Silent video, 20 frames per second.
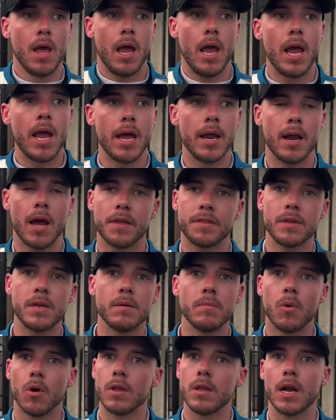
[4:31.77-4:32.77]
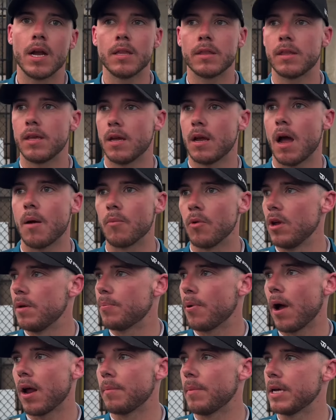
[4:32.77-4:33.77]
And I think more than anything, I'm really
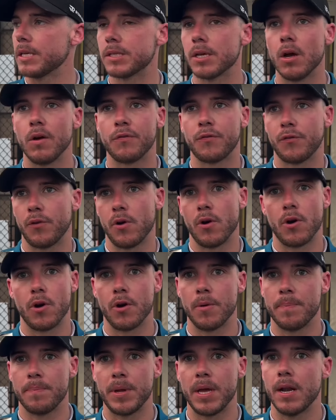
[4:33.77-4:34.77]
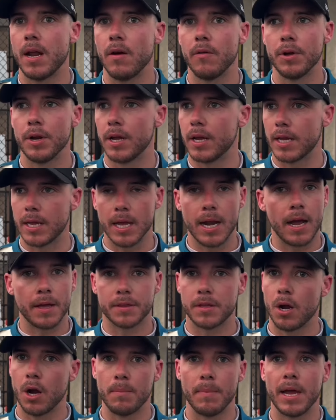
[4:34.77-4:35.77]
proud of myself for being able to get out
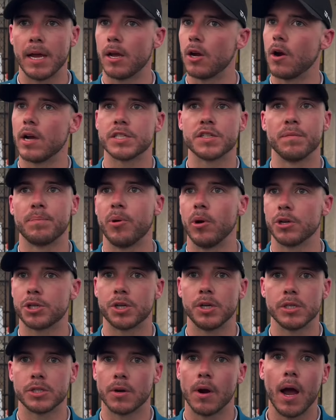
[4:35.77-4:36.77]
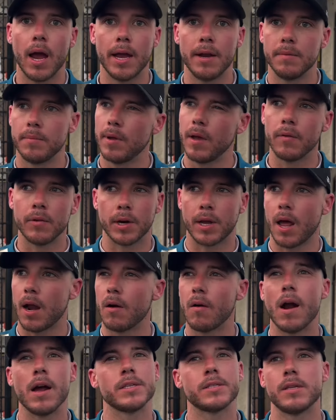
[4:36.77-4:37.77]
there and make aggressive pushes, right? And be able to kind
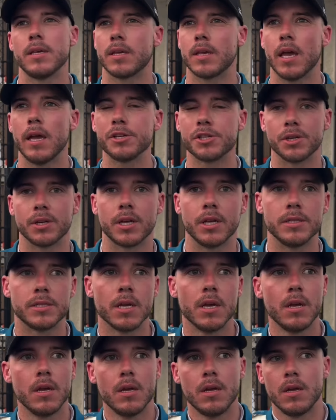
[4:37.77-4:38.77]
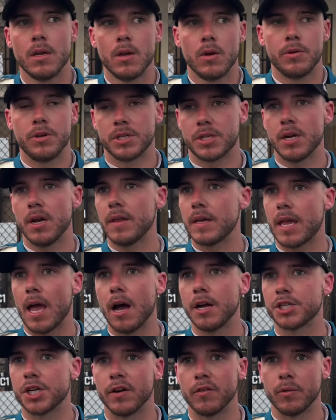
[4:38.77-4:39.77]
of rise to the occasion. Because when you're sitting on the
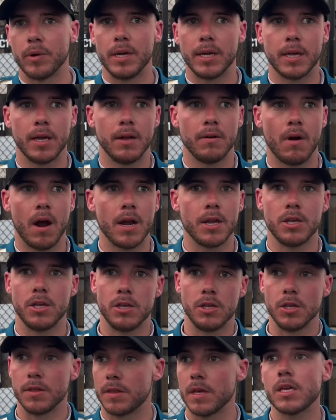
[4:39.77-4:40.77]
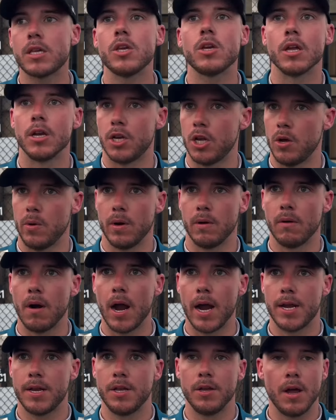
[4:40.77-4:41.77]
couch every weekend, right, you think you can do it,
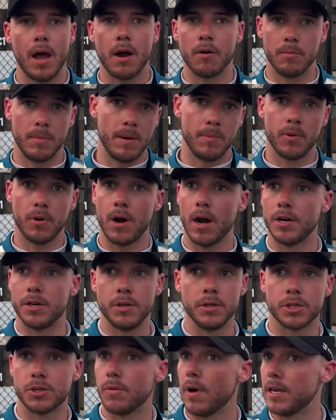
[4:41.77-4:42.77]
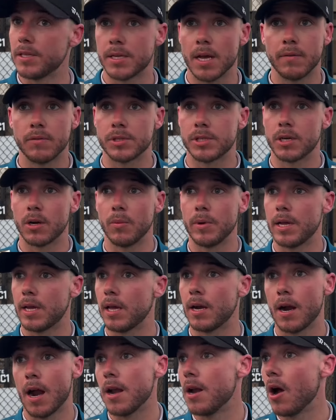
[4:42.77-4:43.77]
right? I remember I used to race every single
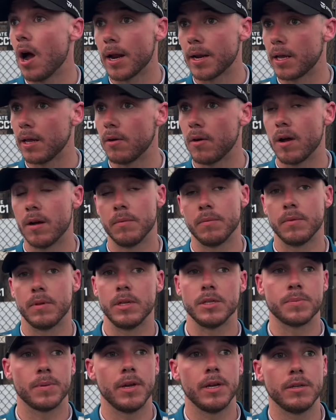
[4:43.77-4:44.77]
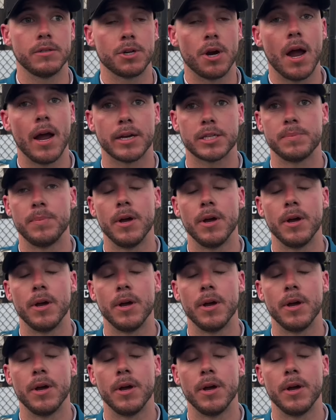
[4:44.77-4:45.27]
weekend, and I know how to get around these plate tracks.